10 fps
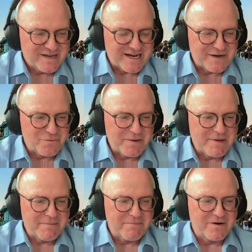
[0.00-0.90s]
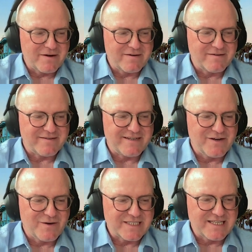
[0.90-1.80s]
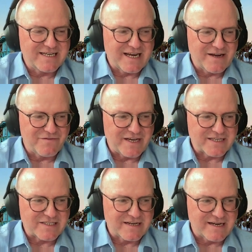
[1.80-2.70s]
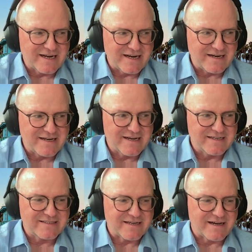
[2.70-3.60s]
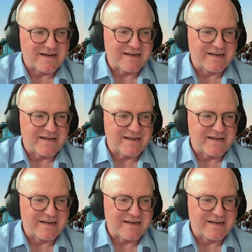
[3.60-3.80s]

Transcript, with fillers: I remember, you know, as the day of yesterday, that I